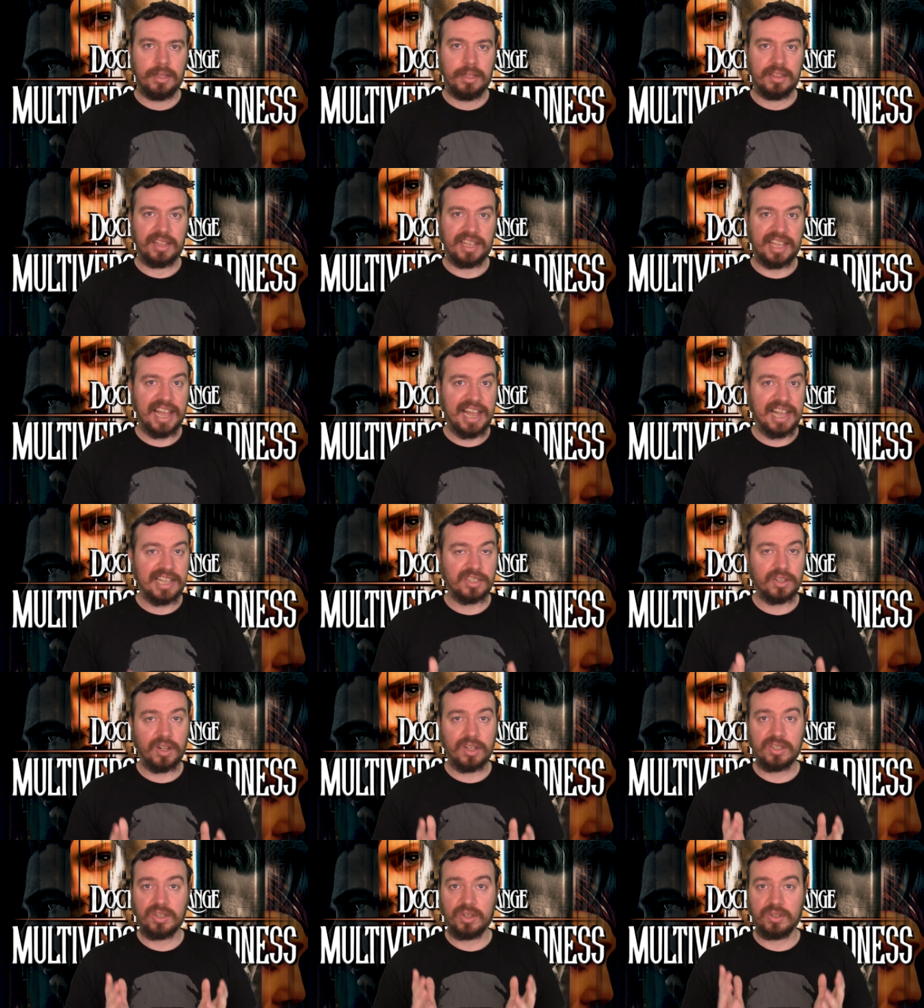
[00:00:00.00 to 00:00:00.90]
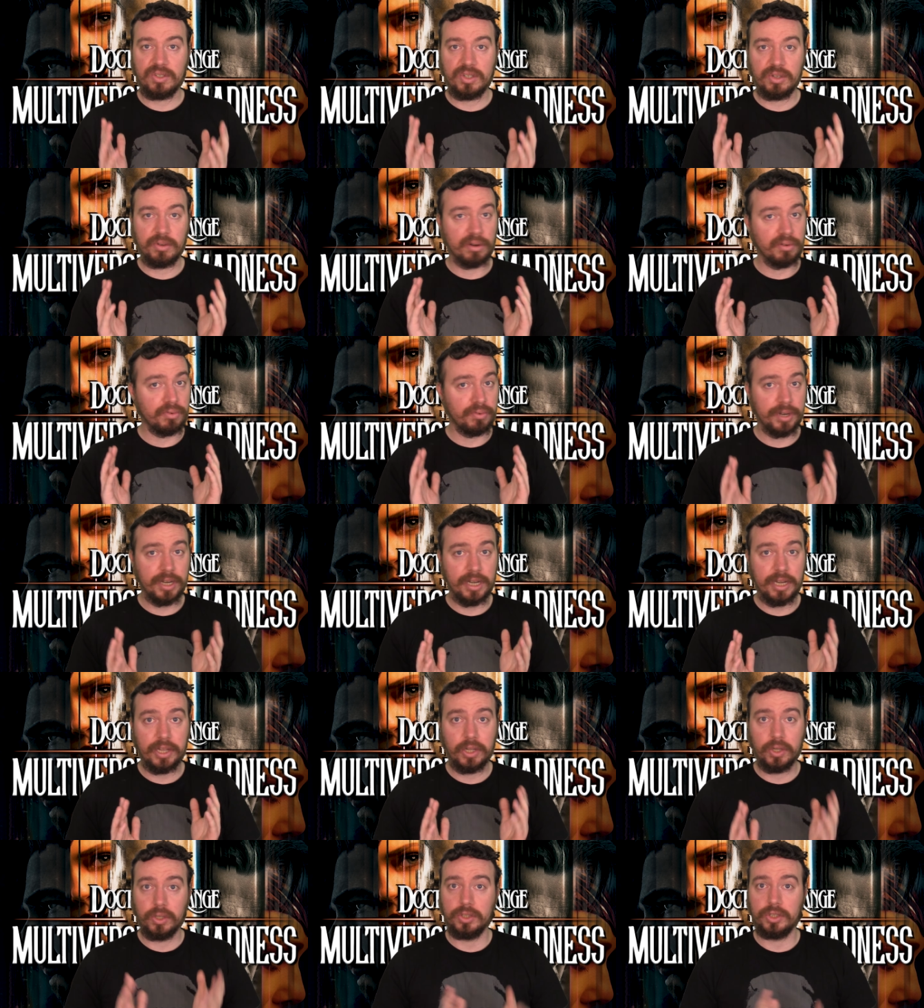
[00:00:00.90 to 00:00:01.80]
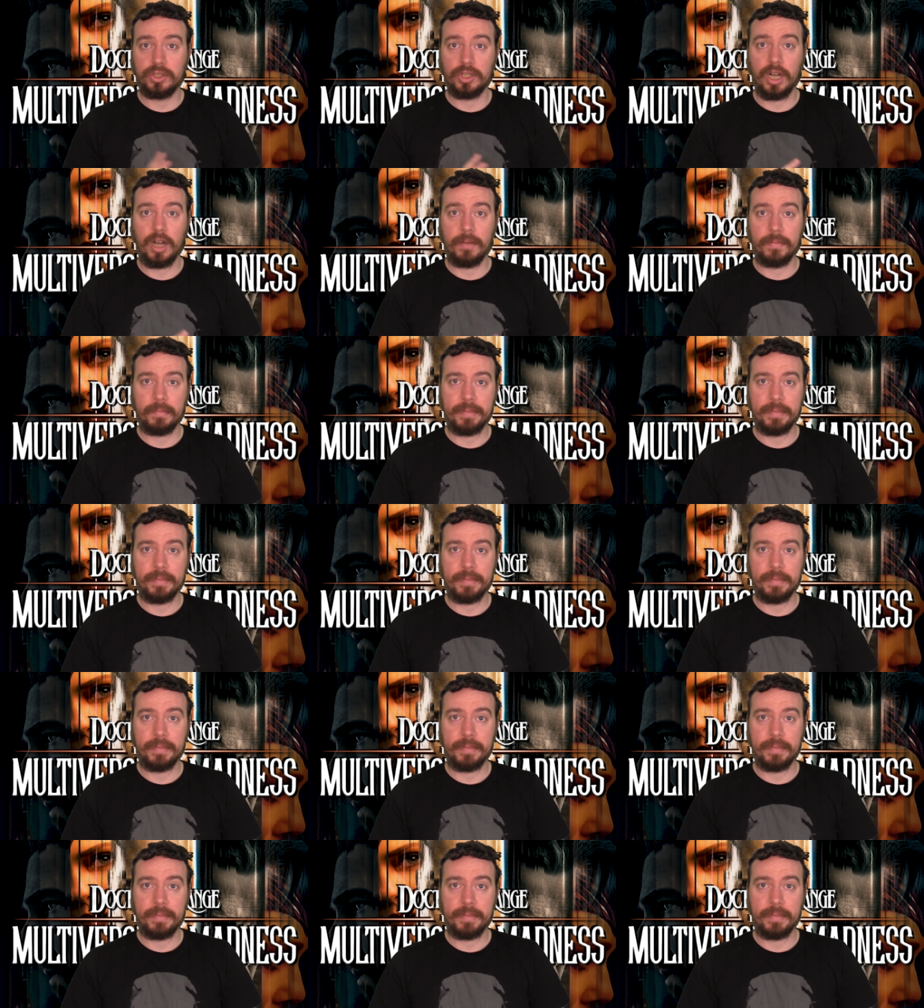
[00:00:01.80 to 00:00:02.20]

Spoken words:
The cast also do a really good job.